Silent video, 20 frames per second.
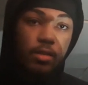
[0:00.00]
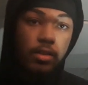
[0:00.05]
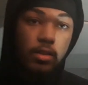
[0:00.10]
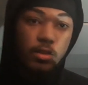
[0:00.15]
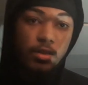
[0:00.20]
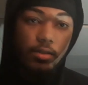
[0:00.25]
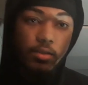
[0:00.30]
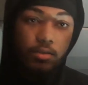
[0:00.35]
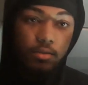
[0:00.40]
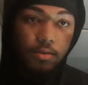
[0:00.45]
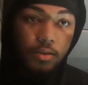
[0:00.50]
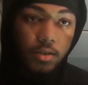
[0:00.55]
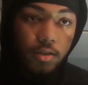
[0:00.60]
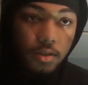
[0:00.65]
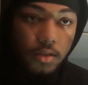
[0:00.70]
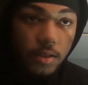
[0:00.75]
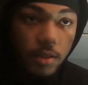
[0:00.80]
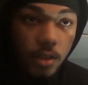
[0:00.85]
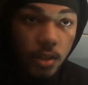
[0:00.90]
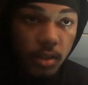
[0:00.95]
This is what it
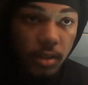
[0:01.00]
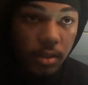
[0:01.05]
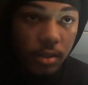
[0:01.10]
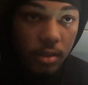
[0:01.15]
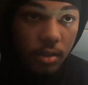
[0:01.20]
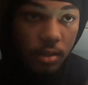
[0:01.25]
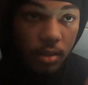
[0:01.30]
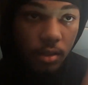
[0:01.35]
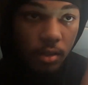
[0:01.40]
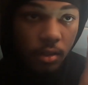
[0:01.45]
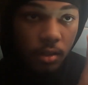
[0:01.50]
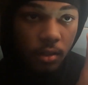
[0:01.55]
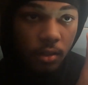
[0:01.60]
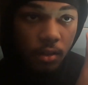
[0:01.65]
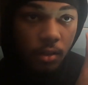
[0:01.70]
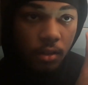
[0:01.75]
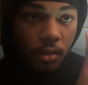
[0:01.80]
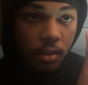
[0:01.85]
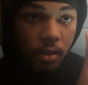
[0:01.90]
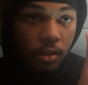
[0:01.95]
look like.
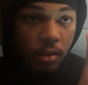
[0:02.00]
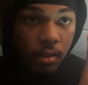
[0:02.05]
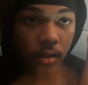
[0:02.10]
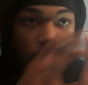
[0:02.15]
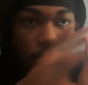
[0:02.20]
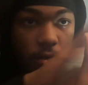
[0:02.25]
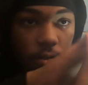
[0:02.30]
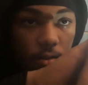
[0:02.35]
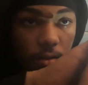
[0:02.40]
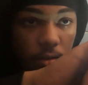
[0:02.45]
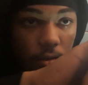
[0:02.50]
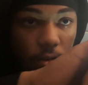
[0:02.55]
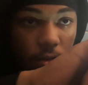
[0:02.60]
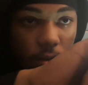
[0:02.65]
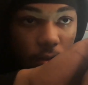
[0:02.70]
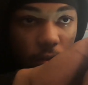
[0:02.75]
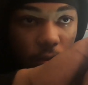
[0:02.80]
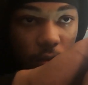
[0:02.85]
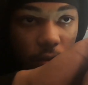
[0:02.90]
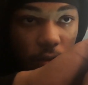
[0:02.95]
Hold
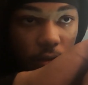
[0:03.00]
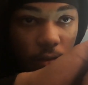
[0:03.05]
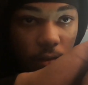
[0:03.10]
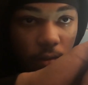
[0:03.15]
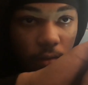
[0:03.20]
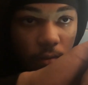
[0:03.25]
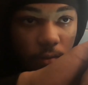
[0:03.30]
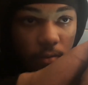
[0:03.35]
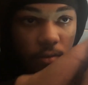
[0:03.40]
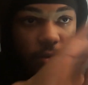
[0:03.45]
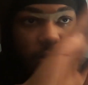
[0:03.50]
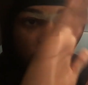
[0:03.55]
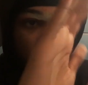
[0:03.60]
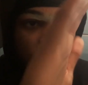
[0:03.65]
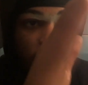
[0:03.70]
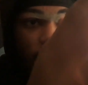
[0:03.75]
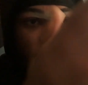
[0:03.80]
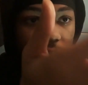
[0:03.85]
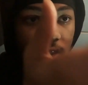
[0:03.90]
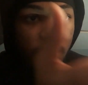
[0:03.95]

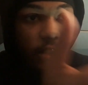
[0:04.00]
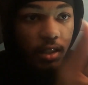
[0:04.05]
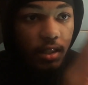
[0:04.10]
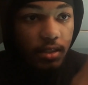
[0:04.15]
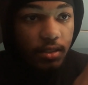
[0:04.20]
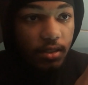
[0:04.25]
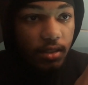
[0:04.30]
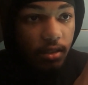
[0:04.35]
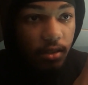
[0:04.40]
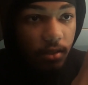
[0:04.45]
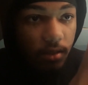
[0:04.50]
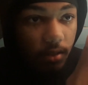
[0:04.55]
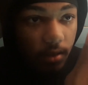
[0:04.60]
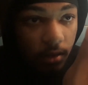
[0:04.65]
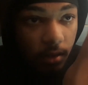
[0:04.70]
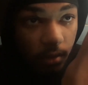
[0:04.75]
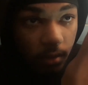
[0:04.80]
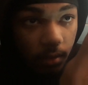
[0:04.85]
on. Damn, can I see this?